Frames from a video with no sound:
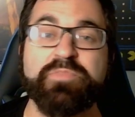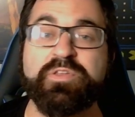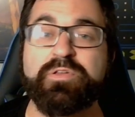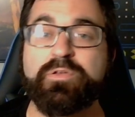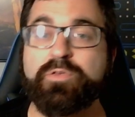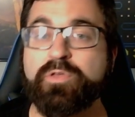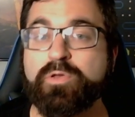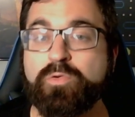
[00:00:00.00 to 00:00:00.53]
to
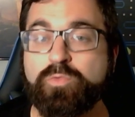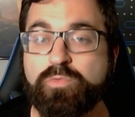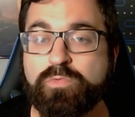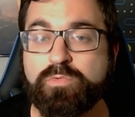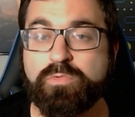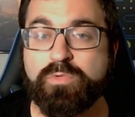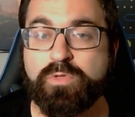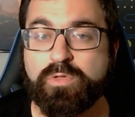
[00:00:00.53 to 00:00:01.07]
do
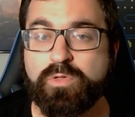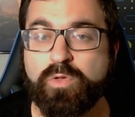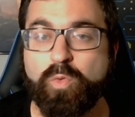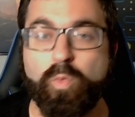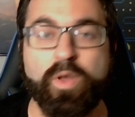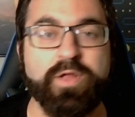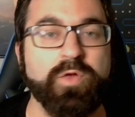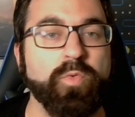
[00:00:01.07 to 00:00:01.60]

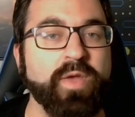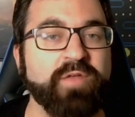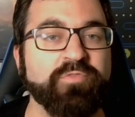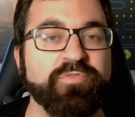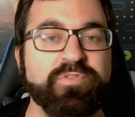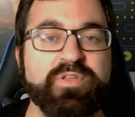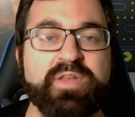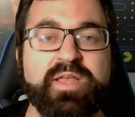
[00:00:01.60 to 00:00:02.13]
while you're waiting
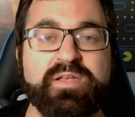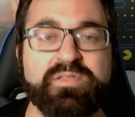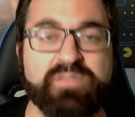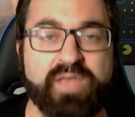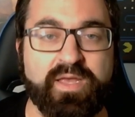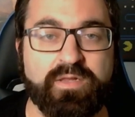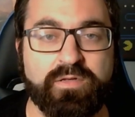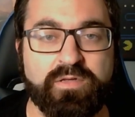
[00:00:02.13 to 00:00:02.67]
for the next
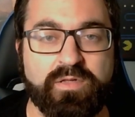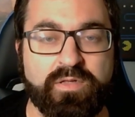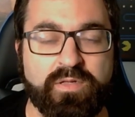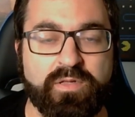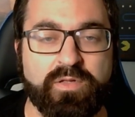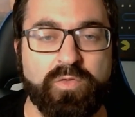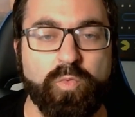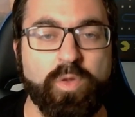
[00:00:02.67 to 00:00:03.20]
set.
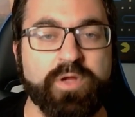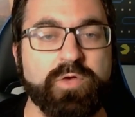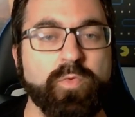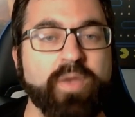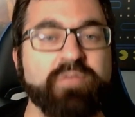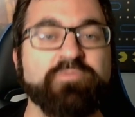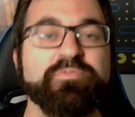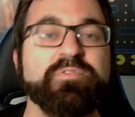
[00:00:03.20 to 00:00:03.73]
While you're
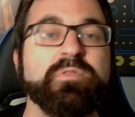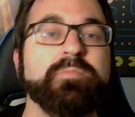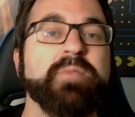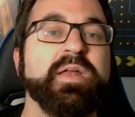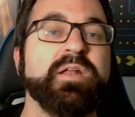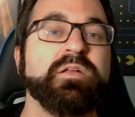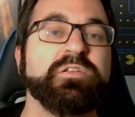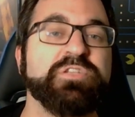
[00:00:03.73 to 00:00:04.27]
waiting for the
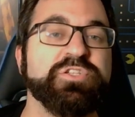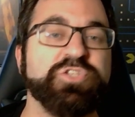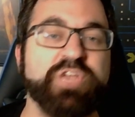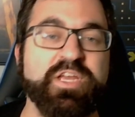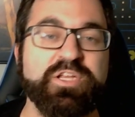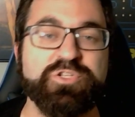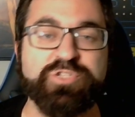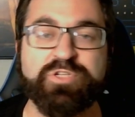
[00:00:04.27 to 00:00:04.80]
meta to
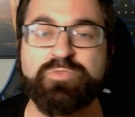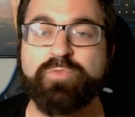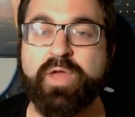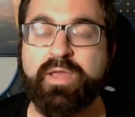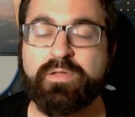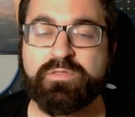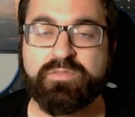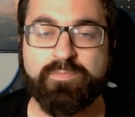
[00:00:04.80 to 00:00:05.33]
change in ranked.